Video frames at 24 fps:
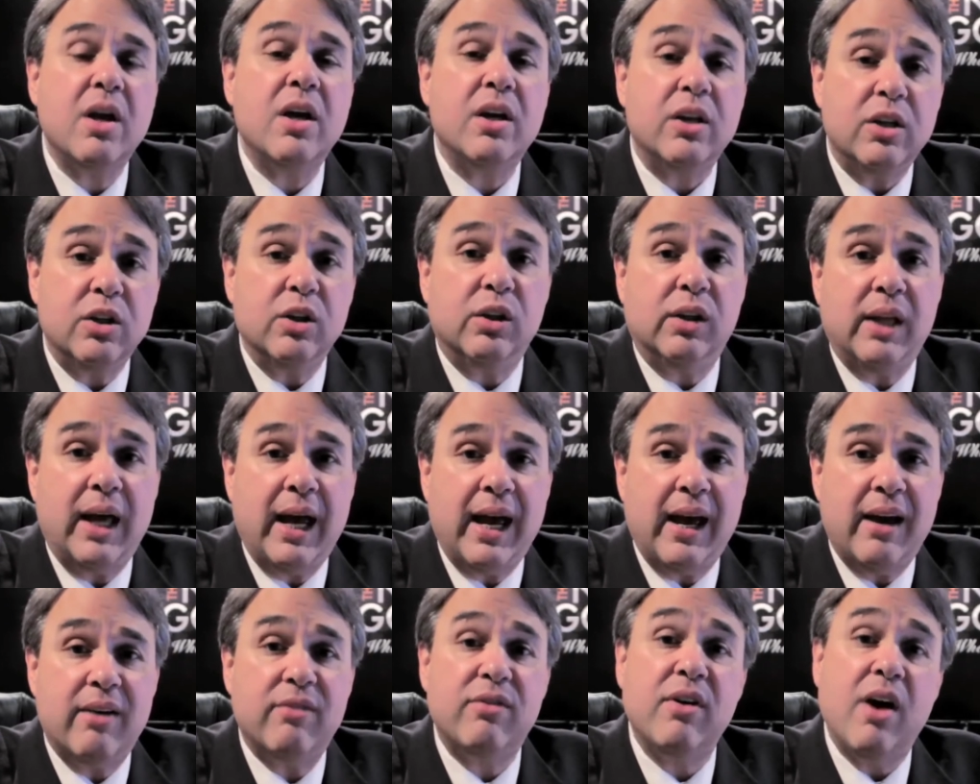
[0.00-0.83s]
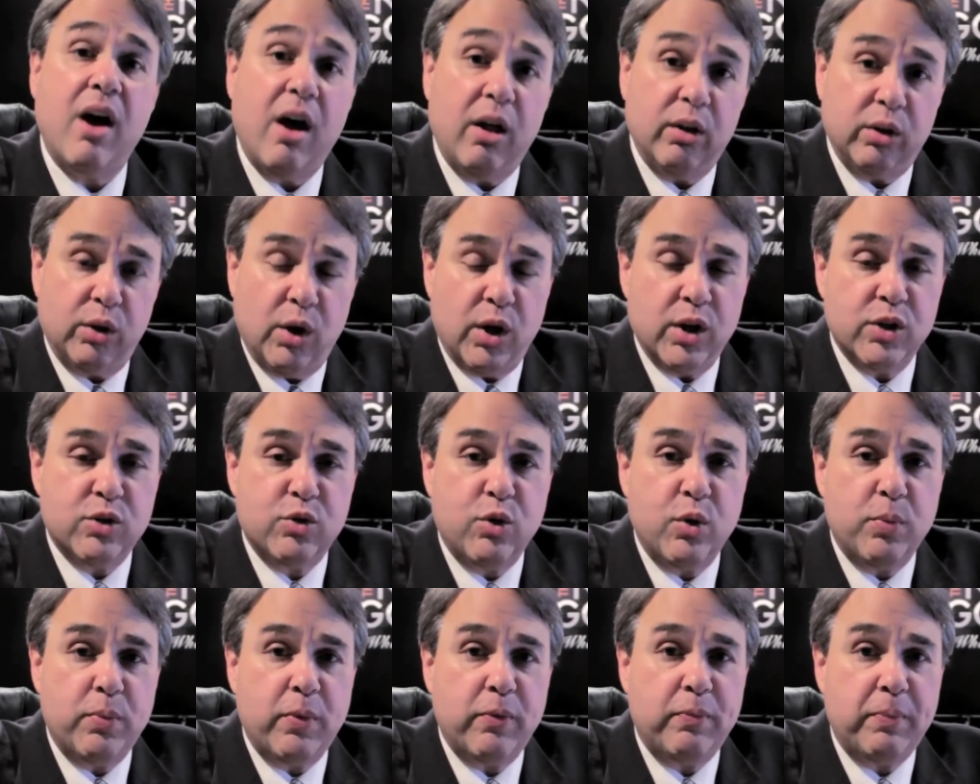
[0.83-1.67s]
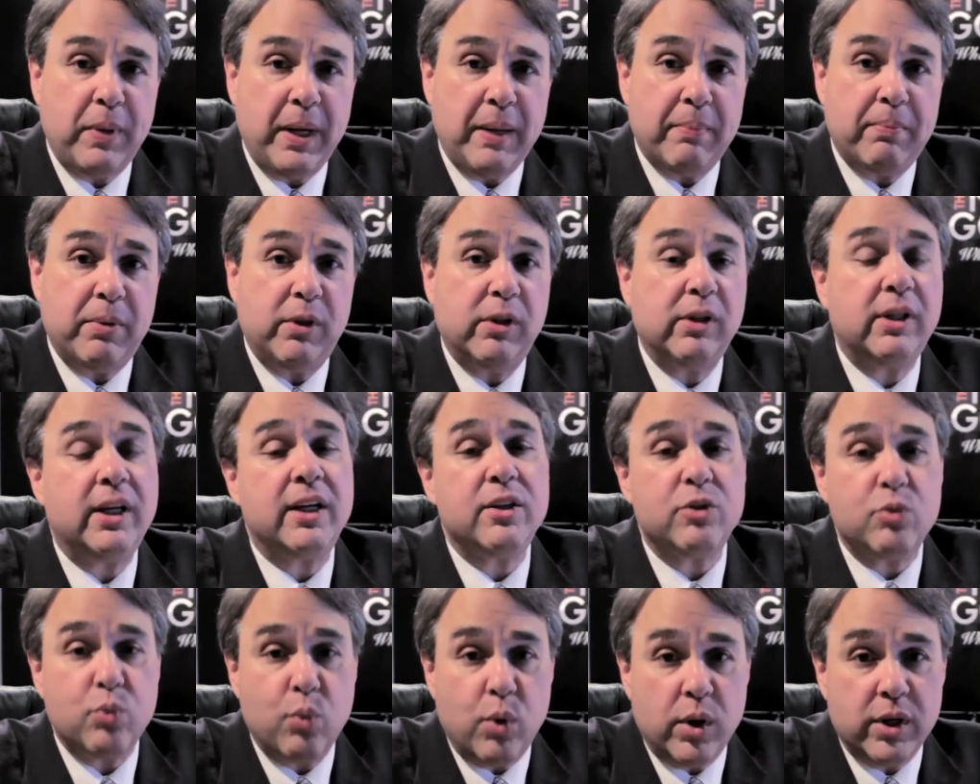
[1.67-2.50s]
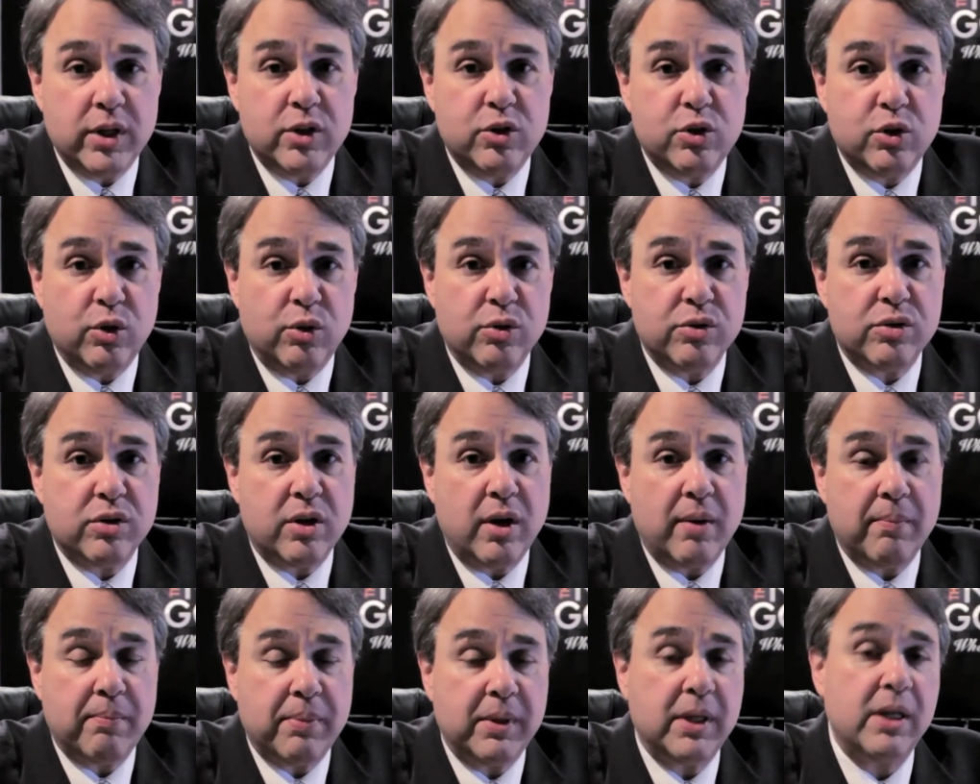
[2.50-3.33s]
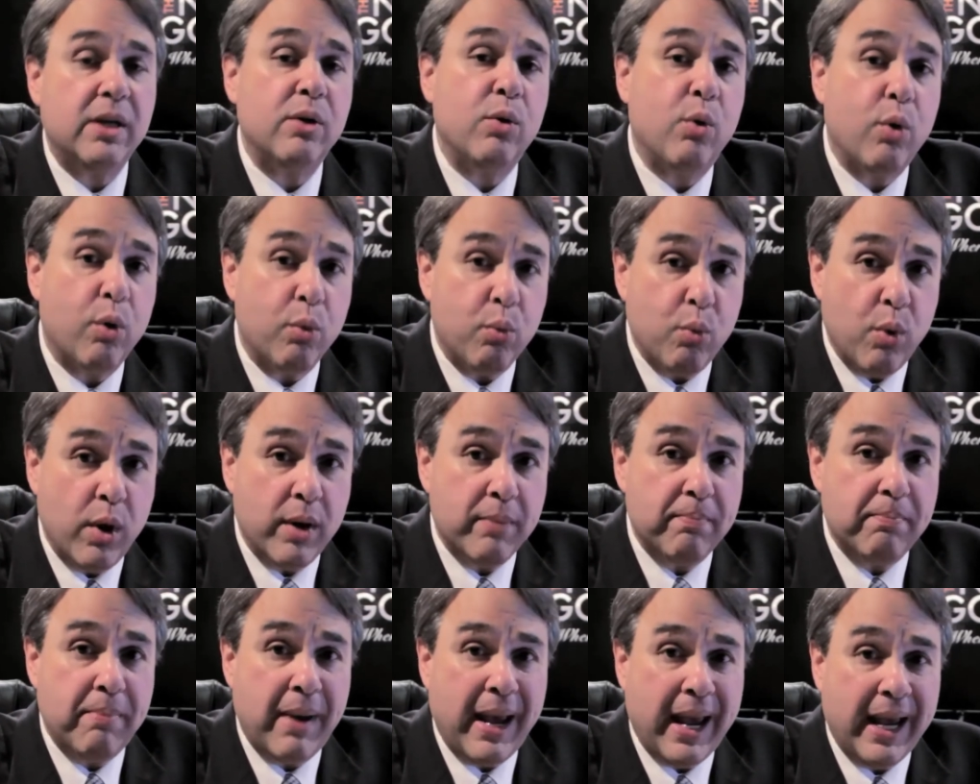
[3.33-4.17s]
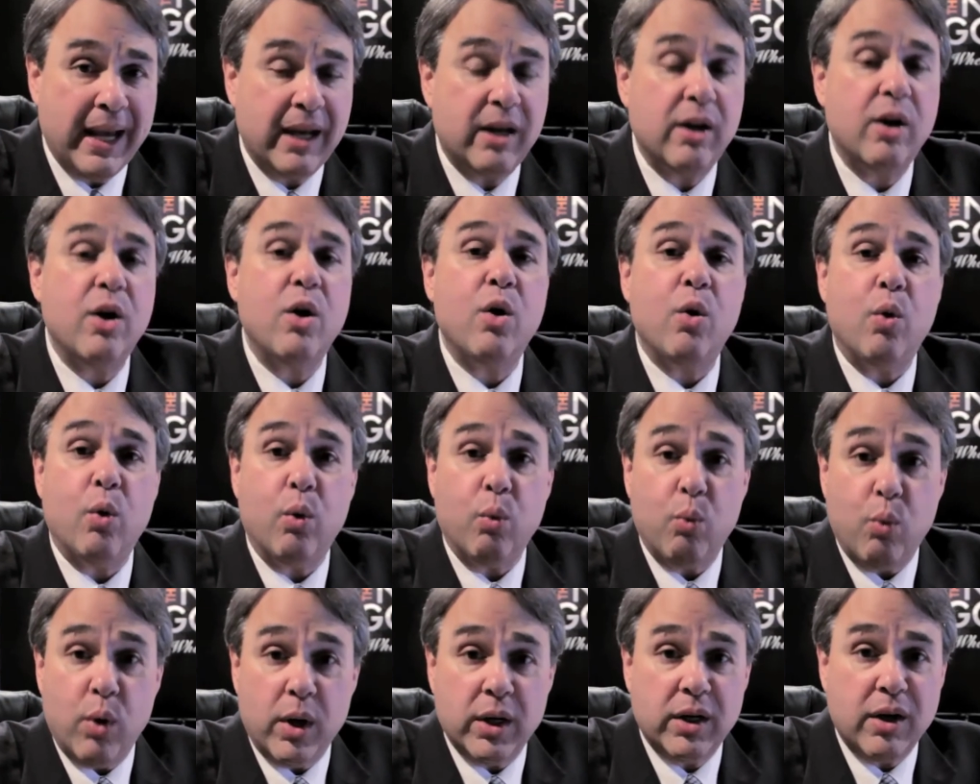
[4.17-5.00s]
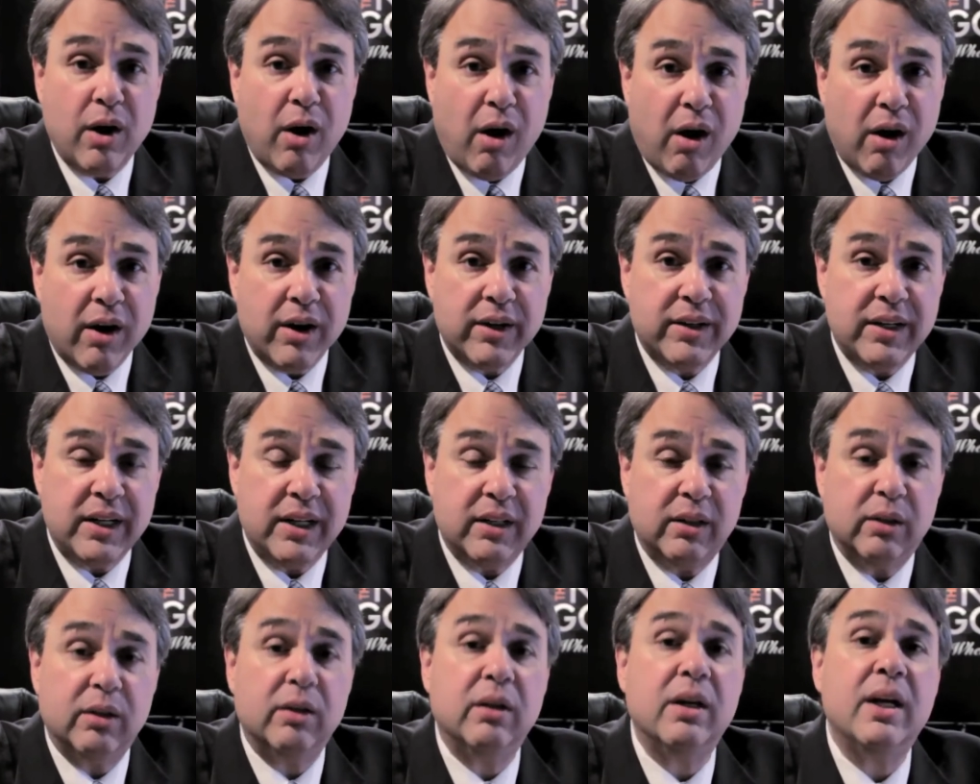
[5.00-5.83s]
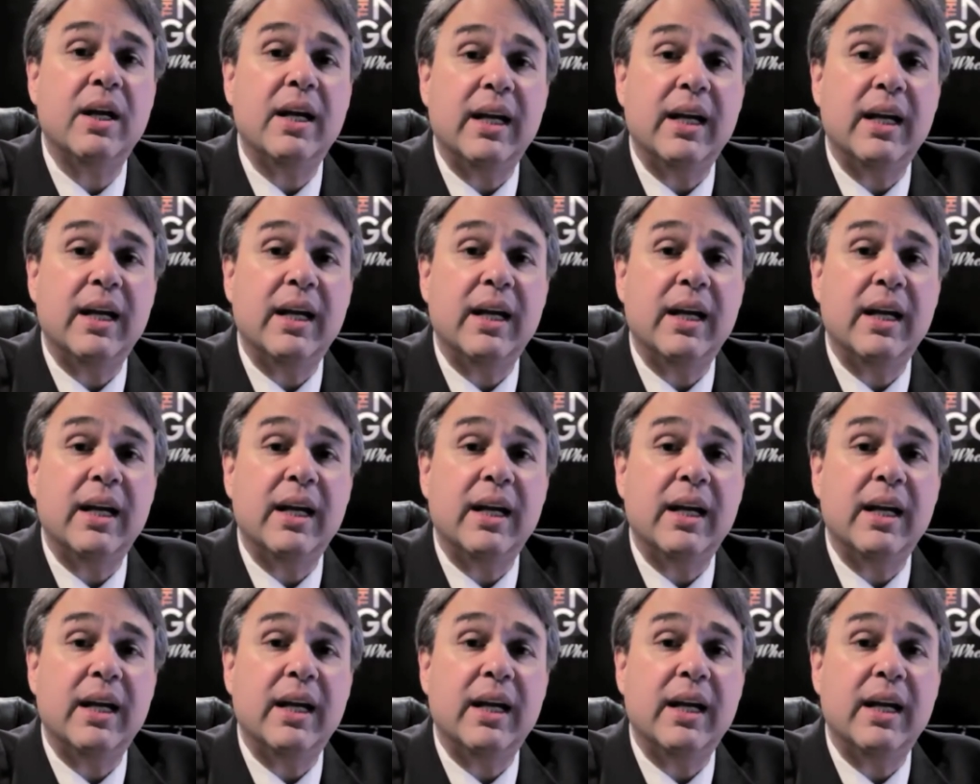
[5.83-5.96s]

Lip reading: you'll have a large group of people against one insurance company or one bank or one car dealer.